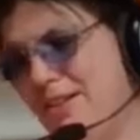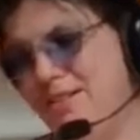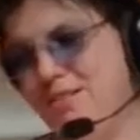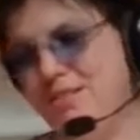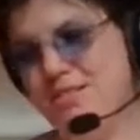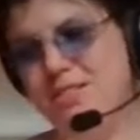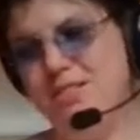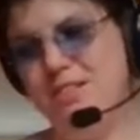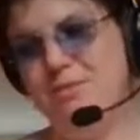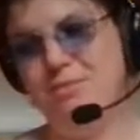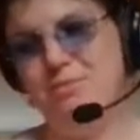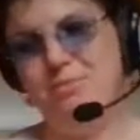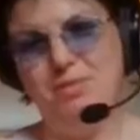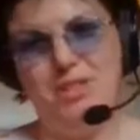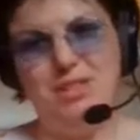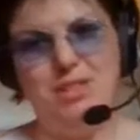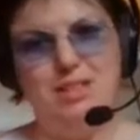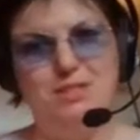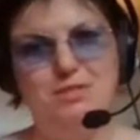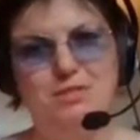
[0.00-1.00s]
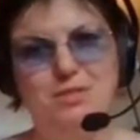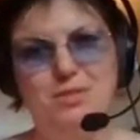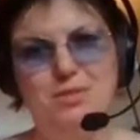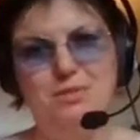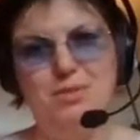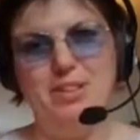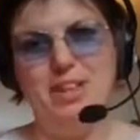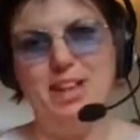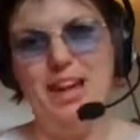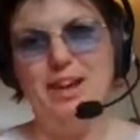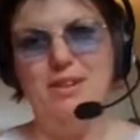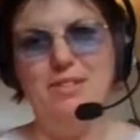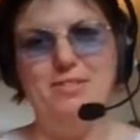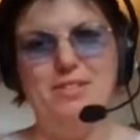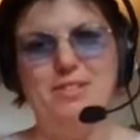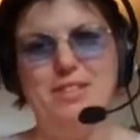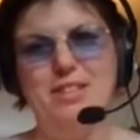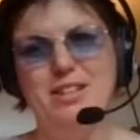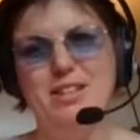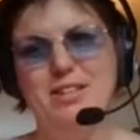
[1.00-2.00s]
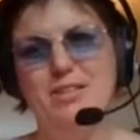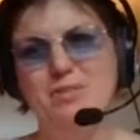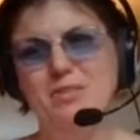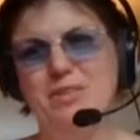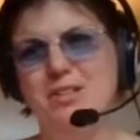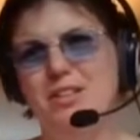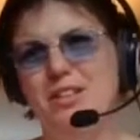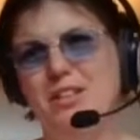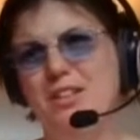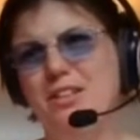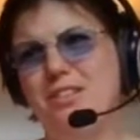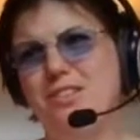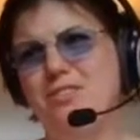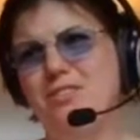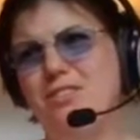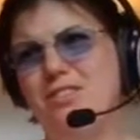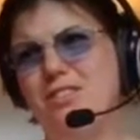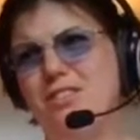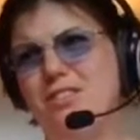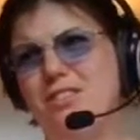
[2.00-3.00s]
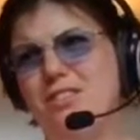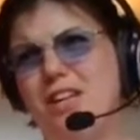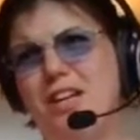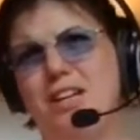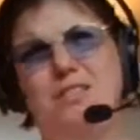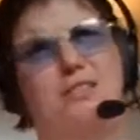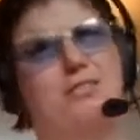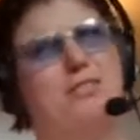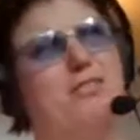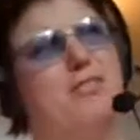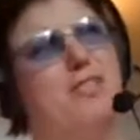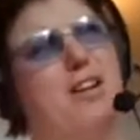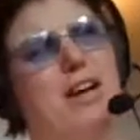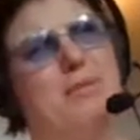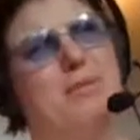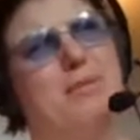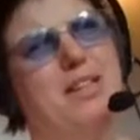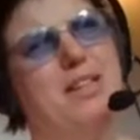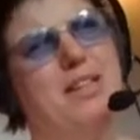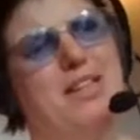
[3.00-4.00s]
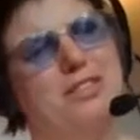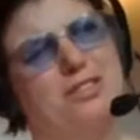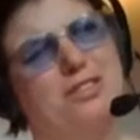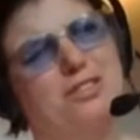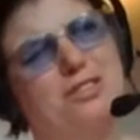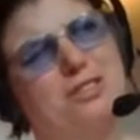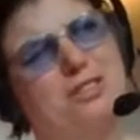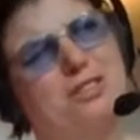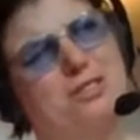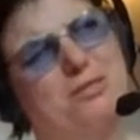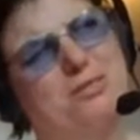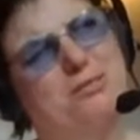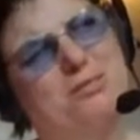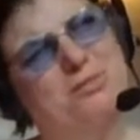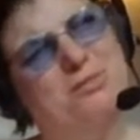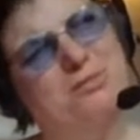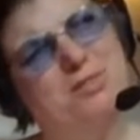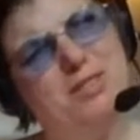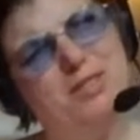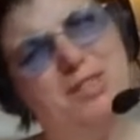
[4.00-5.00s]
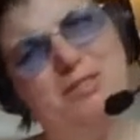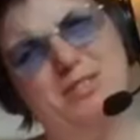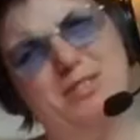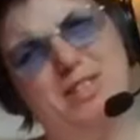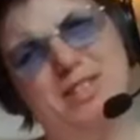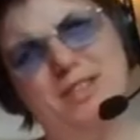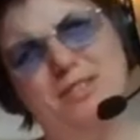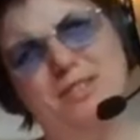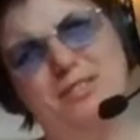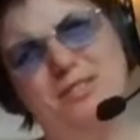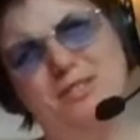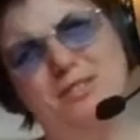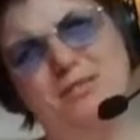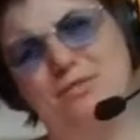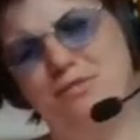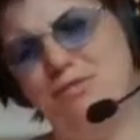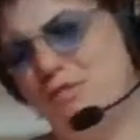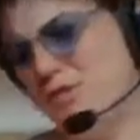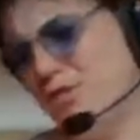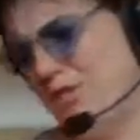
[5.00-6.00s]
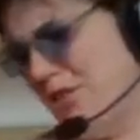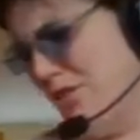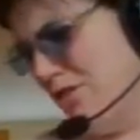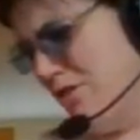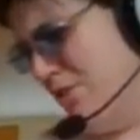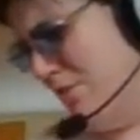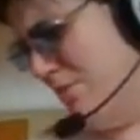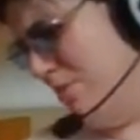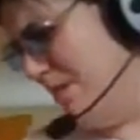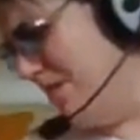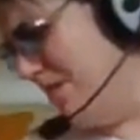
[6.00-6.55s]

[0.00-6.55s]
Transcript: binders, completely full with every single one of the 100 and I don't know how many issues. I think it was like 140 or